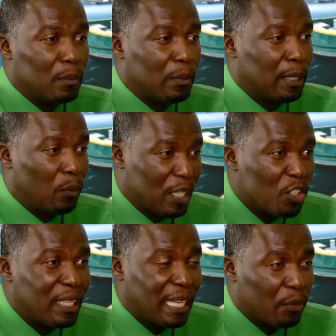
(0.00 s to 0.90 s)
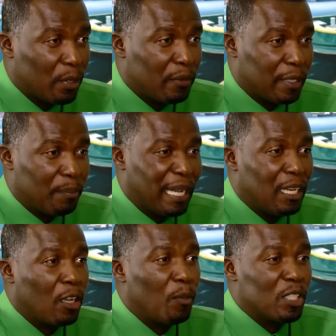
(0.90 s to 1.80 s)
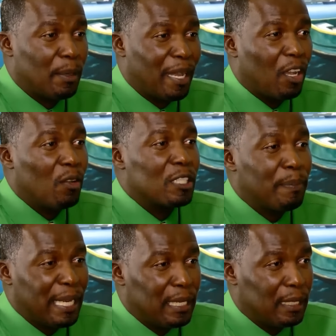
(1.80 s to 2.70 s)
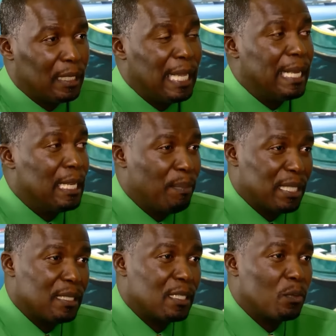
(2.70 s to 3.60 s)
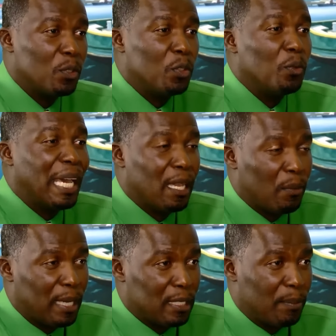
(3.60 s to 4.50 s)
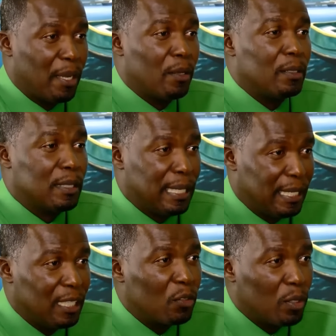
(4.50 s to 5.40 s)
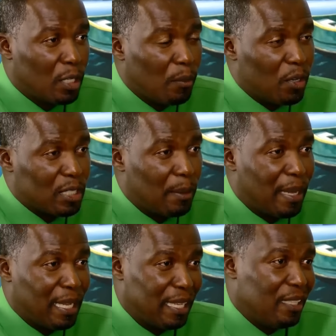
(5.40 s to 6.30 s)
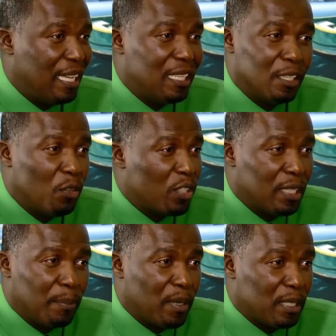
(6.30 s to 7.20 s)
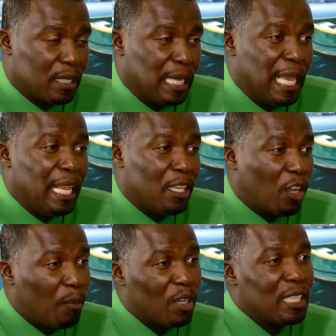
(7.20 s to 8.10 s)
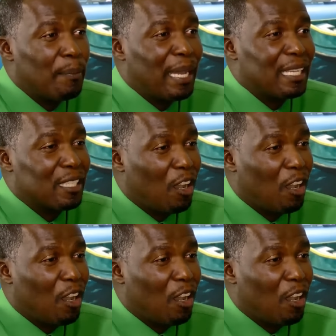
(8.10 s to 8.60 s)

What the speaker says: once you get rid of it by the commercial bank or spending, the business would do likewise by sending it to the commercial bank in their usual deposit. The commercial banks